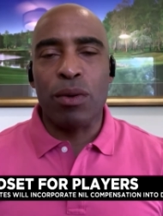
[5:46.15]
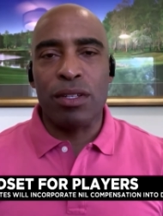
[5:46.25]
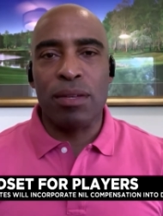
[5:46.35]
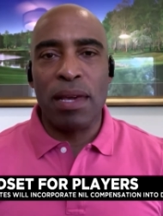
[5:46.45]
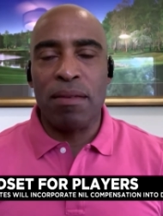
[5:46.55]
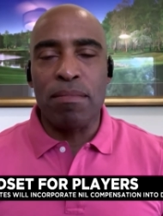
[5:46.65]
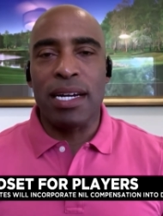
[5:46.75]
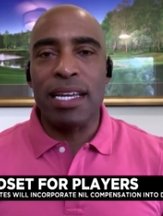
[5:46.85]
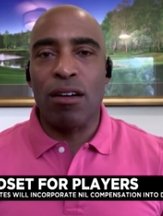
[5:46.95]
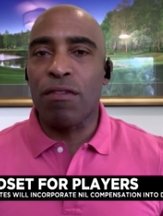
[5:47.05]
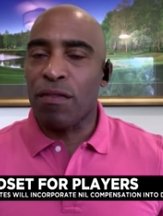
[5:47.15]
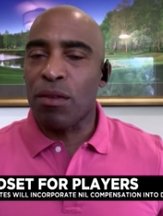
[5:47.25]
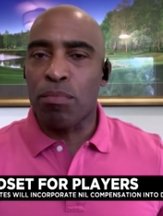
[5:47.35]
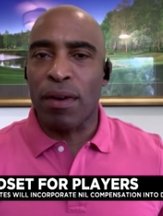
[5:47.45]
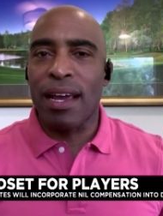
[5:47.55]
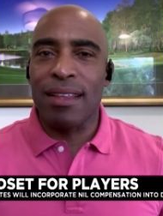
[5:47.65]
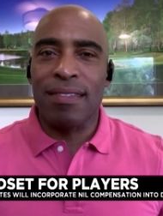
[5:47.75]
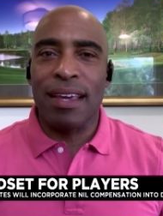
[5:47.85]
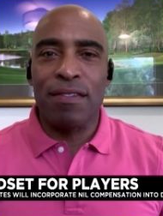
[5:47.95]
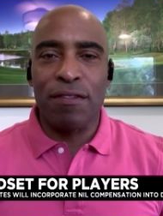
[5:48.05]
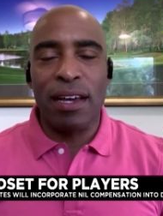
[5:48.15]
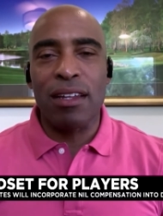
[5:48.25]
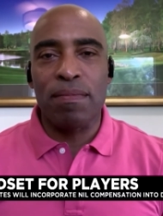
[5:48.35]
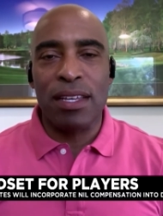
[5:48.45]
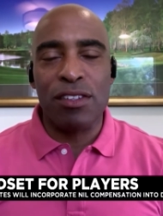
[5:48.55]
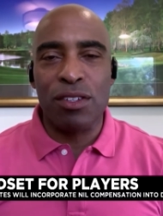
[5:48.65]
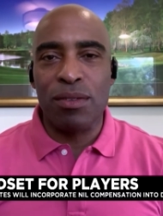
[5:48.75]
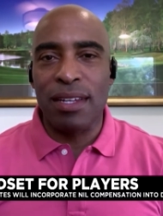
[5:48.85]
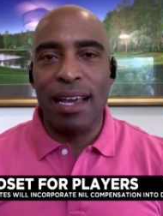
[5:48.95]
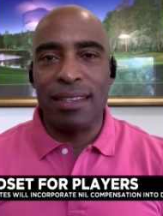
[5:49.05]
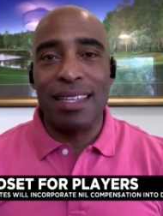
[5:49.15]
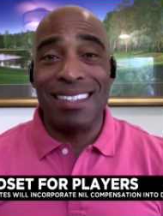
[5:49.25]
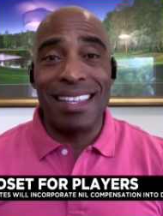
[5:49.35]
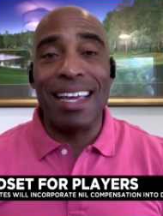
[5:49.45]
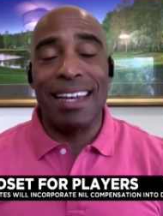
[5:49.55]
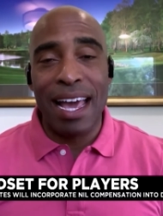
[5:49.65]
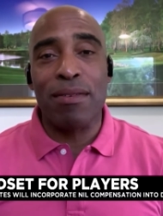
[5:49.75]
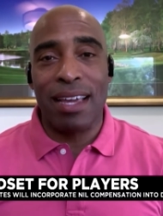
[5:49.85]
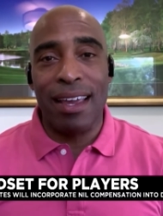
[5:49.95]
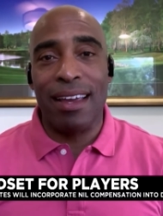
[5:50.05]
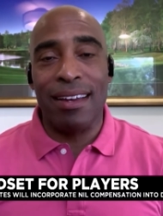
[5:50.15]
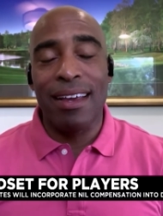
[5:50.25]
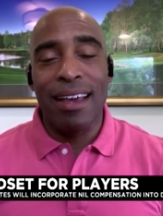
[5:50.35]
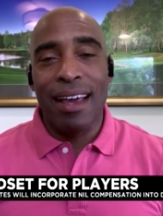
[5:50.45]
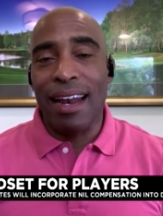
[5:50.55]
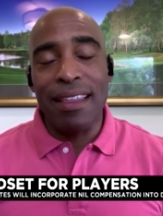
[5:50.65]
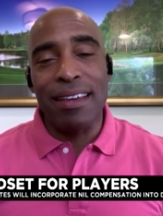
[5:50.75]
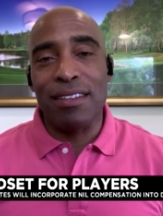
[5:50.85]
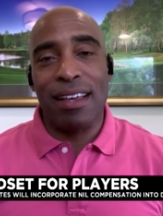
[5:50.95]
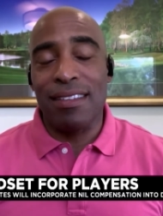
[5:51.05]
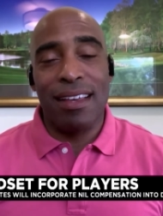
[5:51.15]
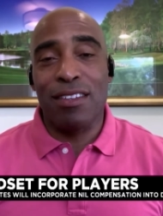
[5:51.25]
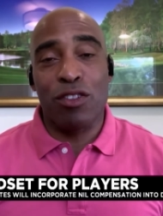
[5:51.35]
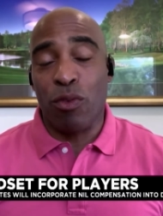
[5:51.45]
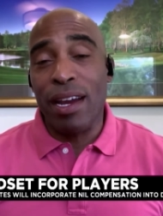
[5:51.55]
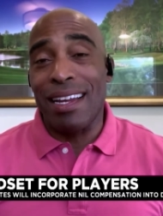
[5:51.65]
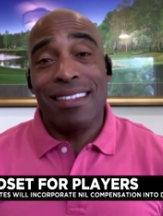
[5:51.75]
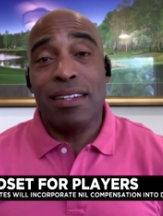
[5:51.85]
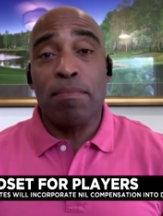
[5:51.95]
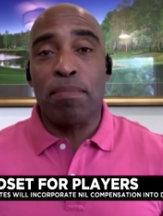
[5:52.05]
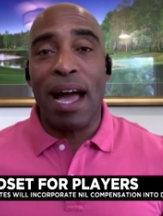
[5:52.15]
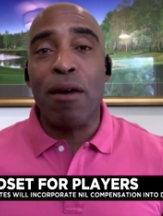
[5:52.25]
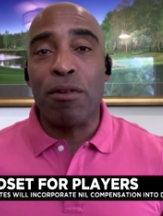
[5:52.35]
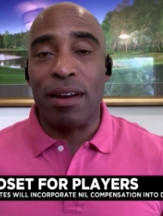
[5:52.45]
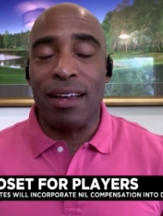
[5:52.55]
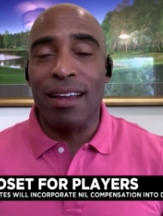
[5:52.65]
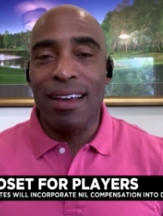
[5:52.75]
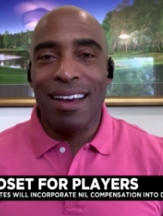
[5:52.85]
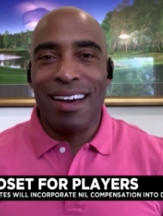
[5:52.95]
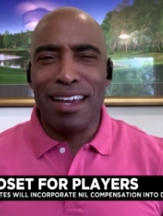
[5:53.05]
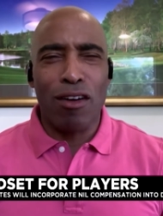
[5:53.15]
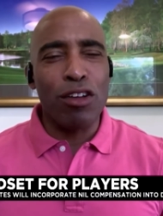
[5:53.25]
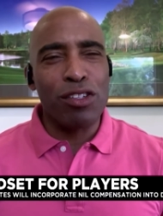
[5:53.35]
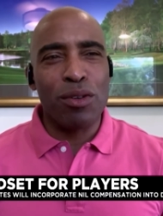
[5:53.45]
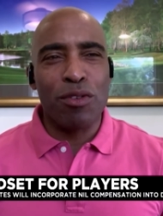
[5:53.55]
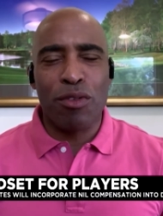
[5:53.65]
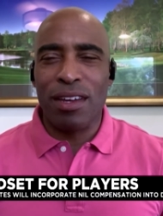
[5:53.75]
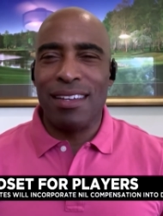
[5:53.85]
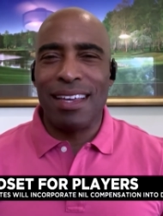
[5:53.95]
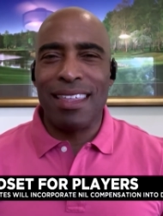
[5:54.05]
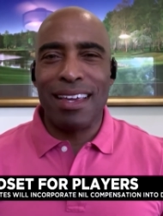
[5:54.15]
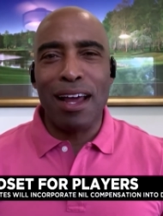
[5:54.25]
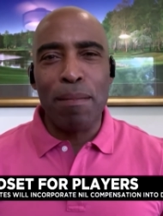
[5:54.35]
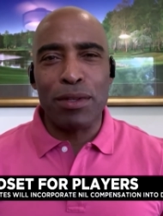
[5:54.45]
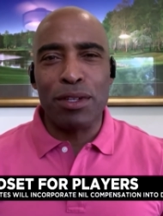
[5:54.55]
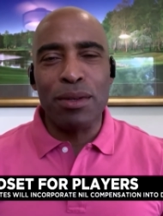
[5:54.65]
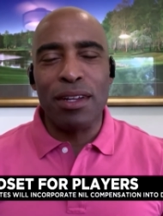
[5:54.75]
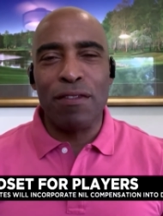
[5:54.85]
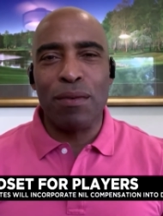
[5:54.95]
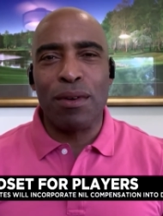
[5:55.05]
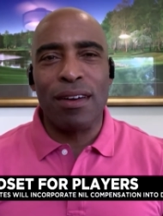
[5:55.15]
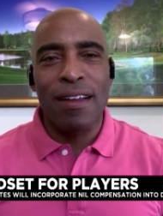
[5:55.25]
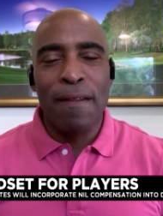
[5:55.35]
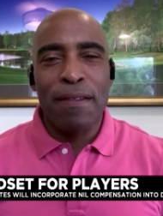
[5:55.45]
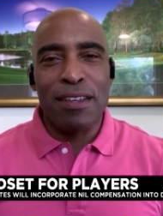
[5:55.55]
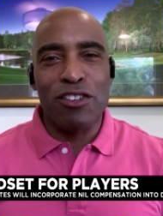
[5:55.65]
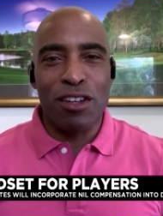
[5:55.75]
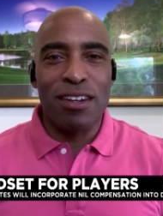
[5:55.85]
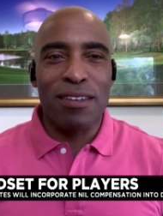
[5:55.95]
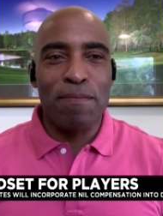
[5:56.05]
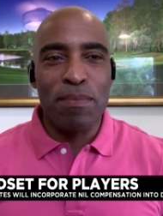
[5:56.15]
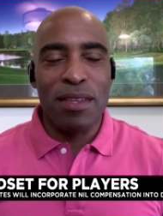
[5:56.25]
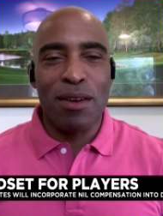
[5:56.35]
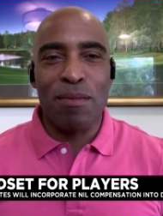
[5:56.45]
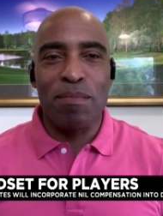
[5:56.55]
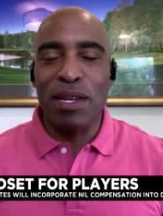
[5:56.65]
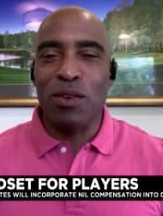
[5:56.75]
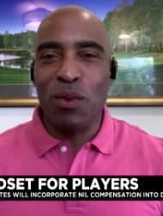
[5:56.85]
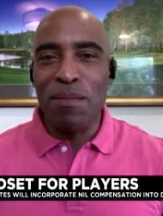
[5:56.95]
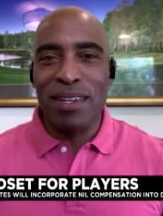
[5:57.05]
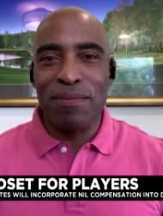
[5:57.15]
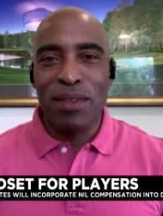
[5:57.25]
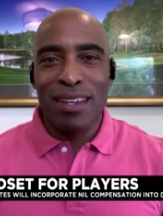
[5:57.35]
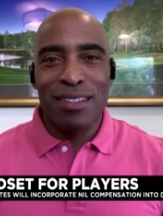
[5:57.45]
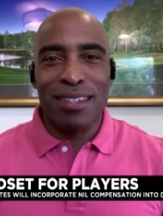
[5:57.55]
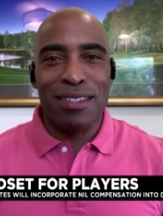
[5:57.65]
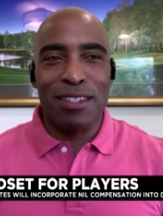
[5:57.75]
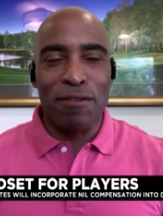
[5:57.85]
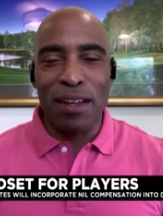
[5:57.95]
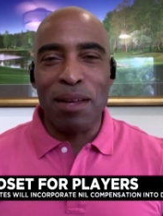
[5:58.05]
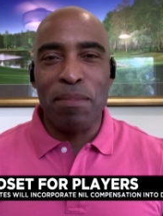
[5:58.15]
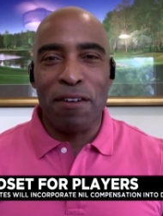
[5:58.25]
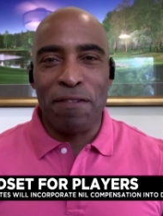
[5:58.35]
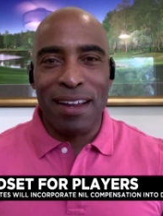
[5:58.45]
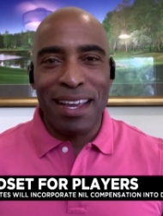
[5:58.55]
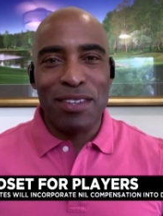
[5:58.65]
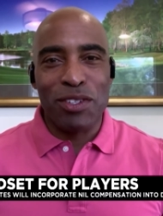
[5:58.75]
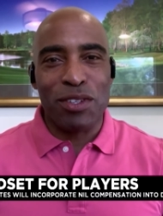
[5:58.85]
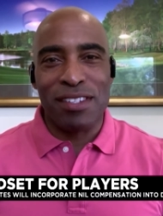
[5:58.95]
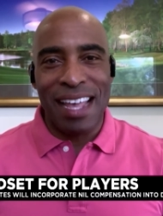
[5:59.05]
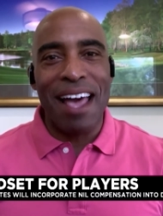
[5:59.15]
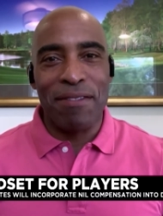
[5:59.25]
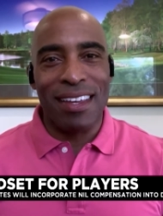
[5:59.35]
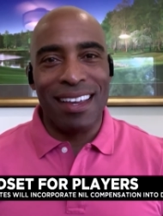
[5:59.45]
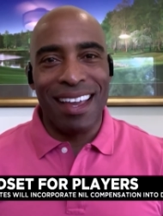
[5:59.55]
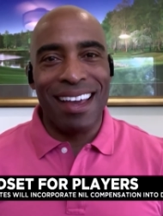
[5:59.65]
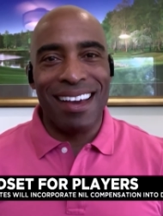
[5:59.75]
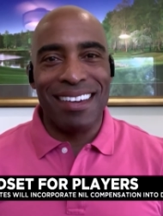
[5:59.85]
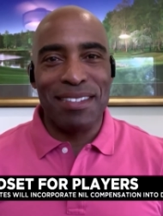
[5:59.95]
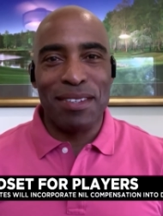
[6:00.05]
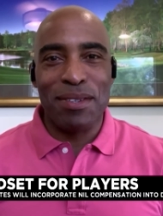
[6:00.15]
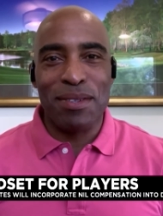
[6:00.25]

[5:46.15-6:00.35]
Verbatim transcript: in order to make money off of the brand that they've developed as student athletes, they now can. And I think it's, it's great. It's empowering. Uh, it also creates, I think, an opportunity for these young, you know, men and women to develop a financial savvy, uh,